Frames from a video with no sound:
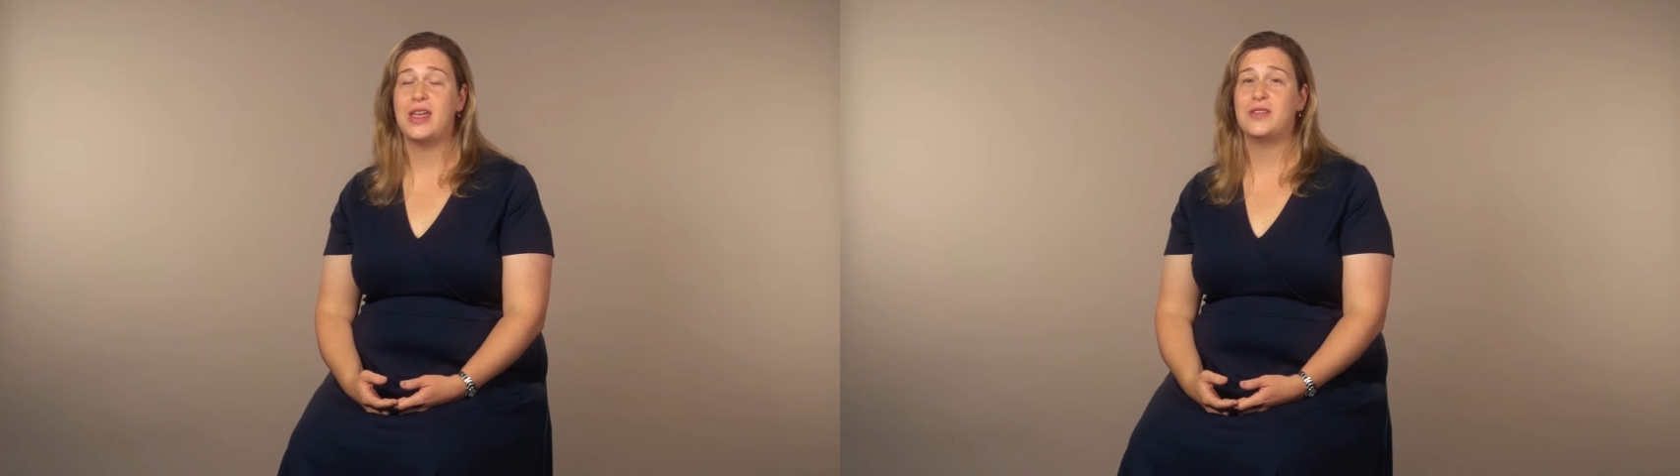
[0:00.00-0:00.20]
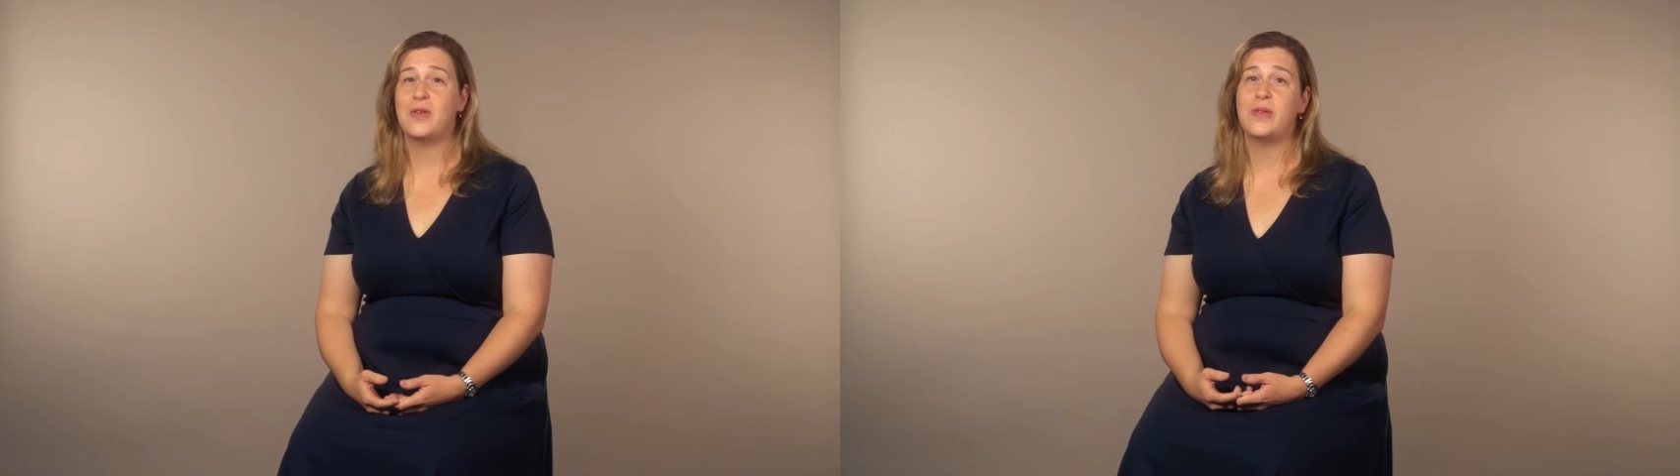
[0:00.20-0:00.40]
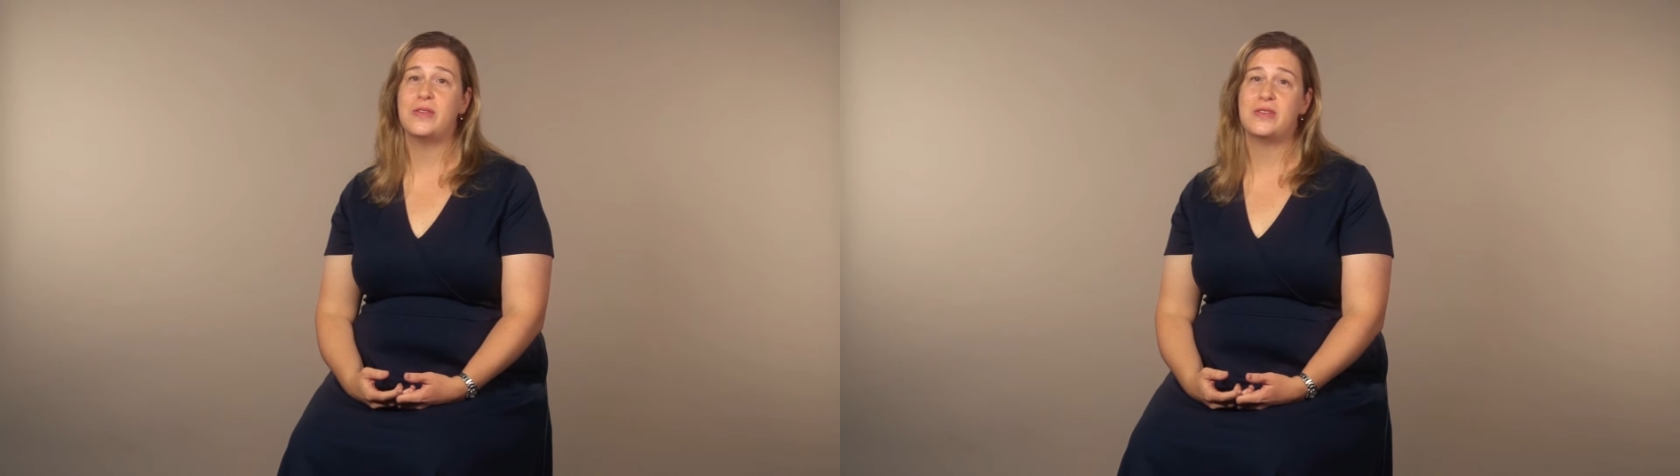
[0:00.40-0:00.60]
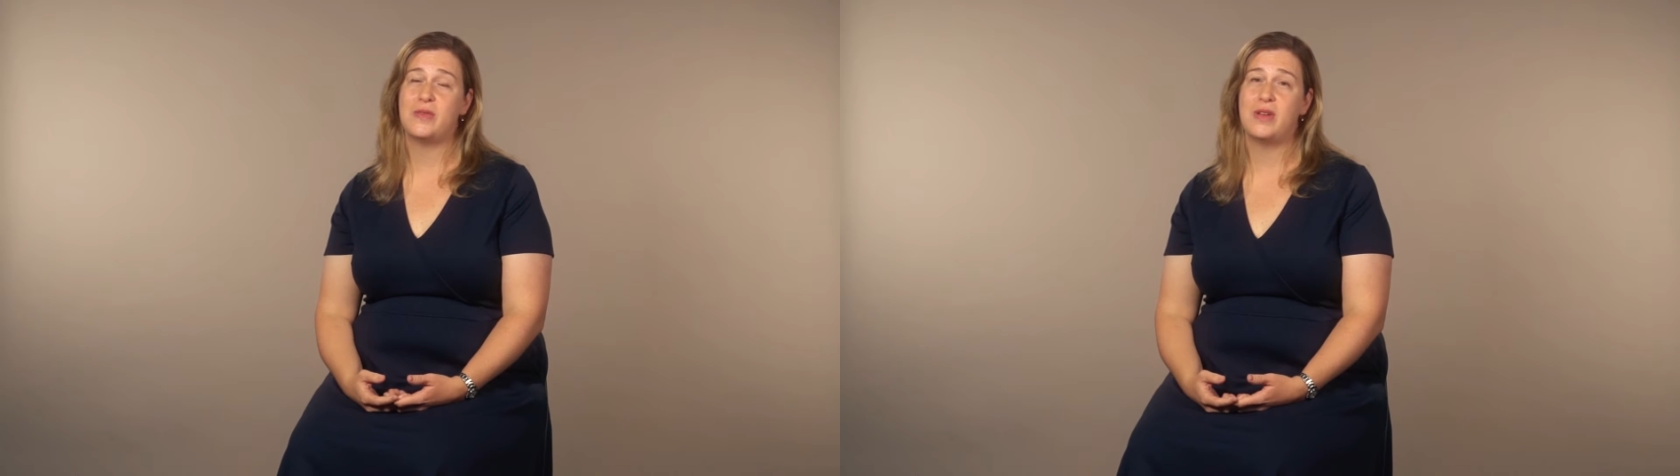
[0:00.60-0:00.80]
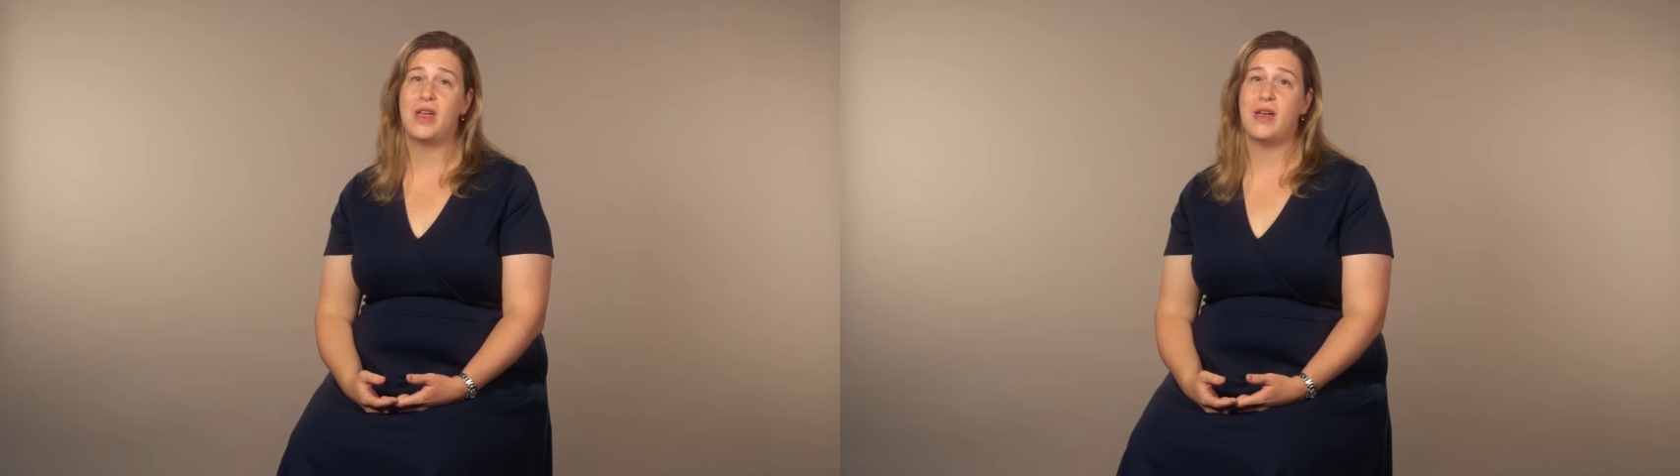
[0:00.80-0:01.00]
It told the
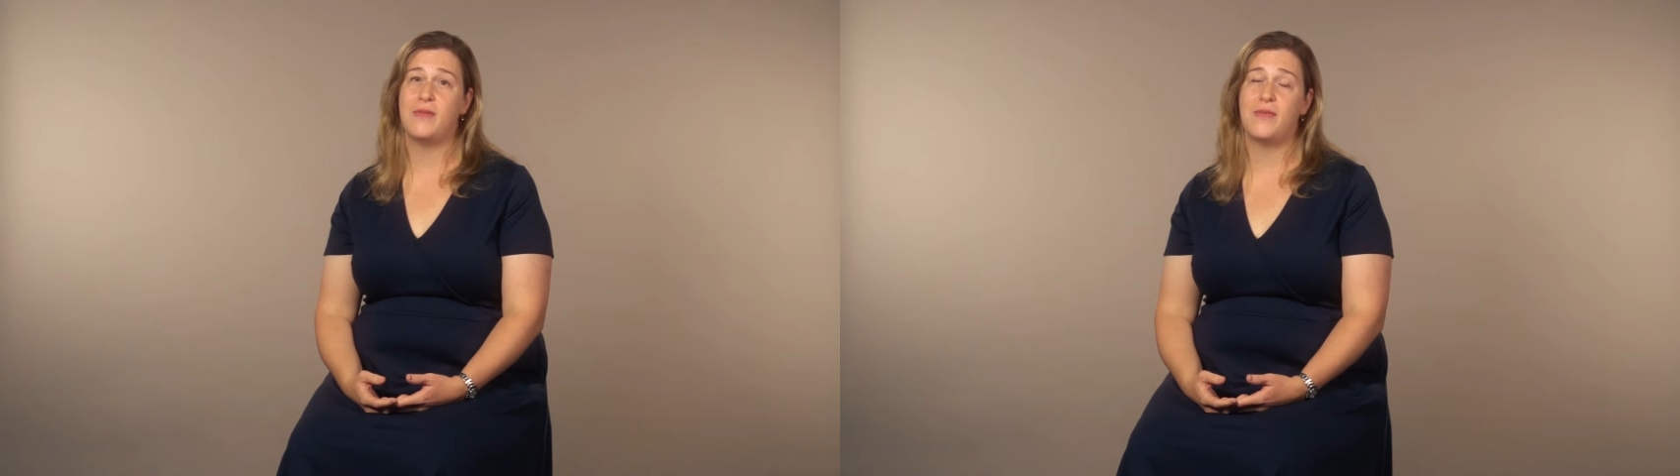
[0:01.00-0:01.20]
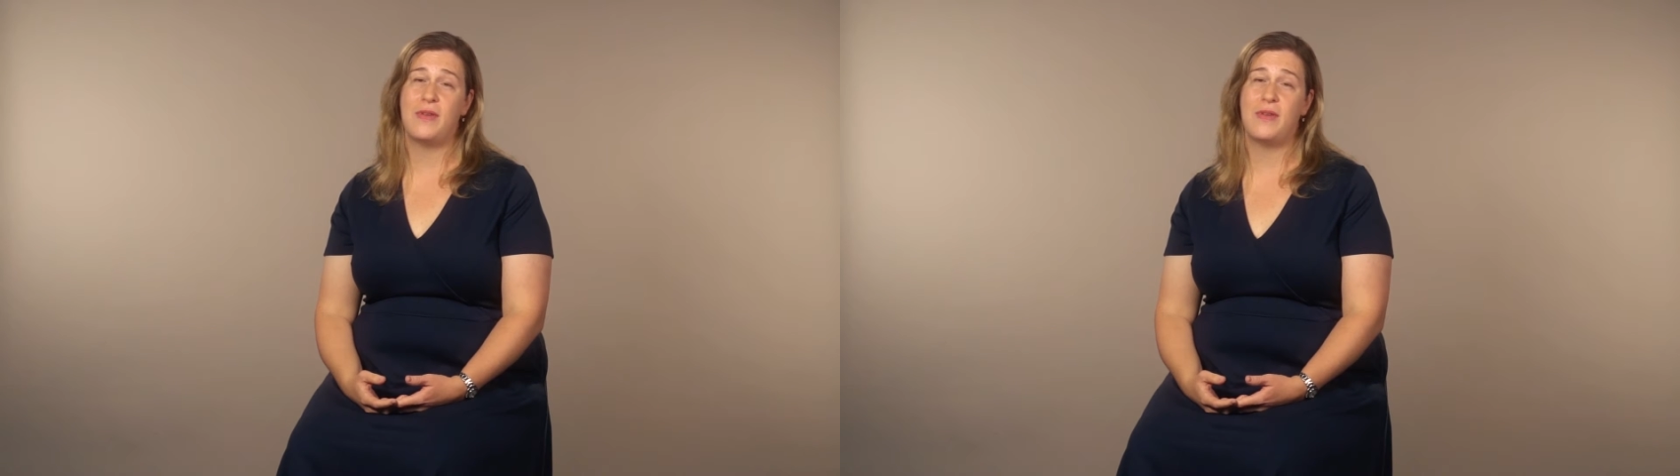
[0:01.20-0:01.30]
story of a